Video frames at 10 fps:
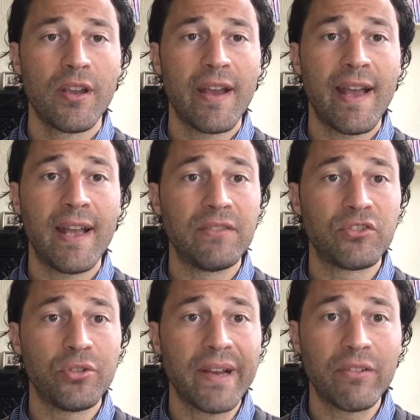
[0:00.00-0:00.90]
And so
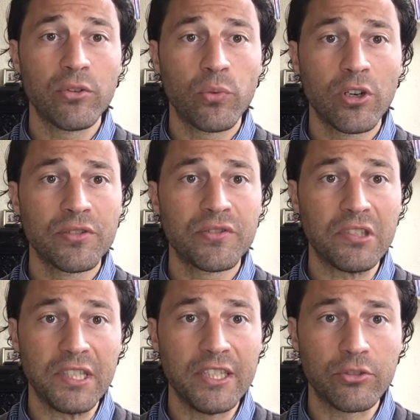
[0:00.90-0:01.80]
you have all the words to
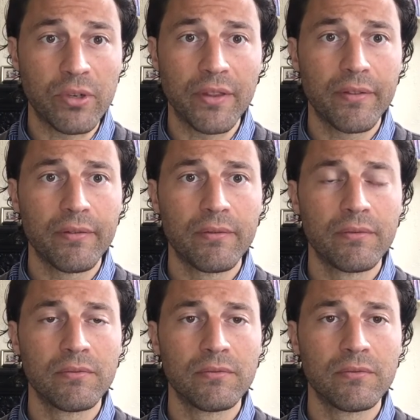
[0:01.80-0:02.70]
teach with.
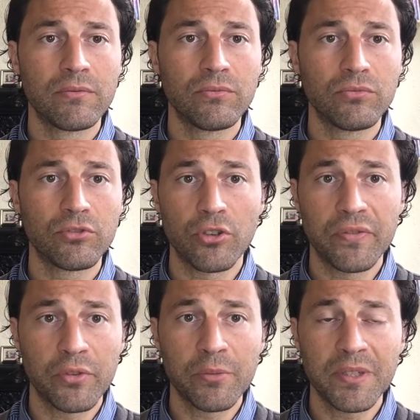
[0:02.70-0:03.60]
So if you
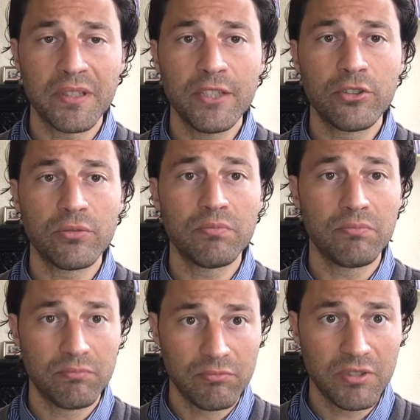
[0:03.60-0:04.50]
want to be a teacher,
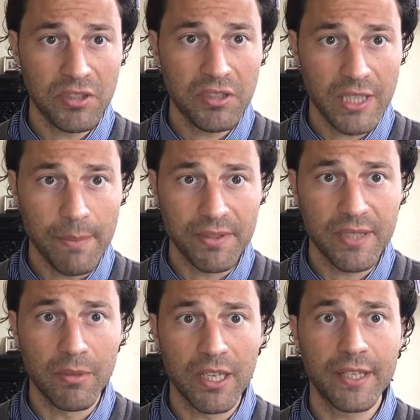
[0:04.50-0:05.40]
keep
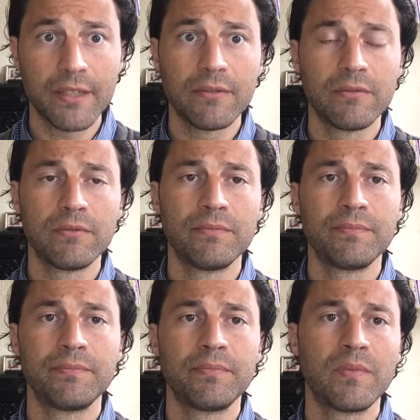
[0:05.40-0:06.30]
assimilating.
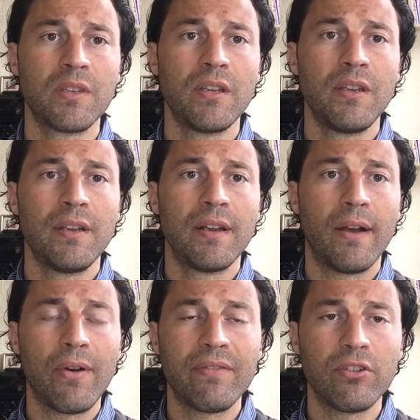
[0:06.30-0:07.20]

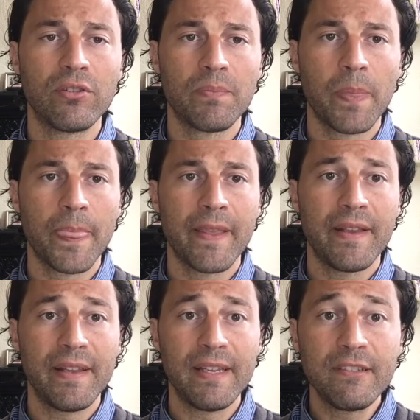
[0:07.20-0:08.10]
However,
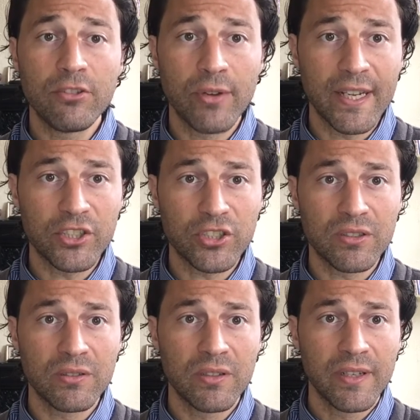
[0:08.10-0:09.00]

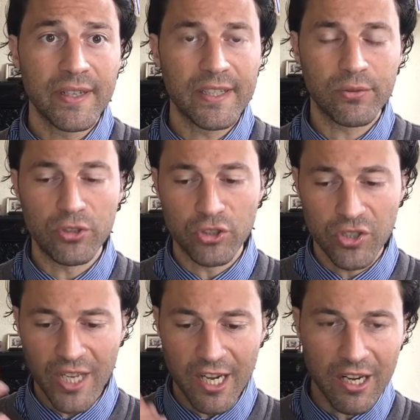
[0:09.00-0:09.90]
integration is when you just
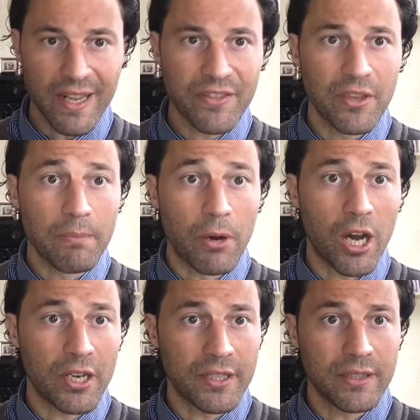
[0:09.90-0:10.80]
kind of let the
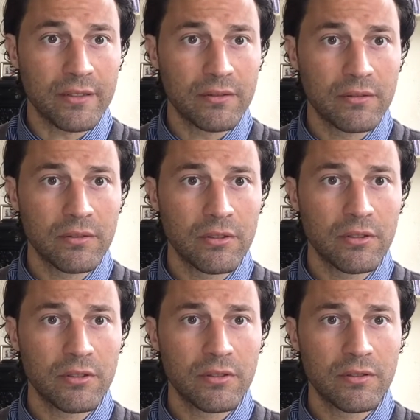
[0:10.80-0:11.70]
body
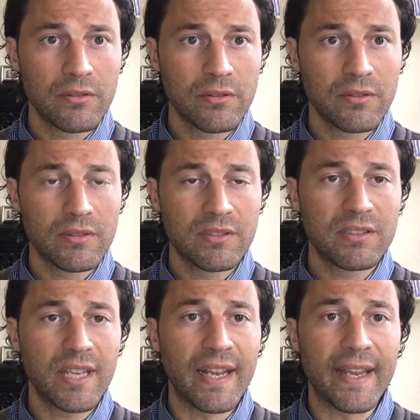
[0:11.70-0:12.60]

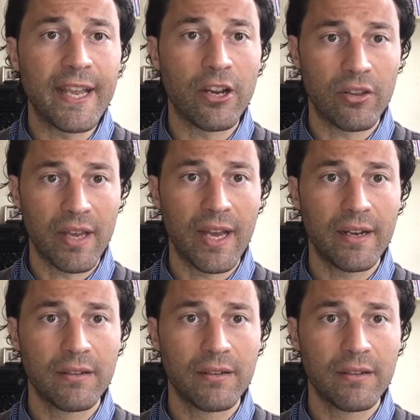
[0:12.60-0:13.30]
take care of that.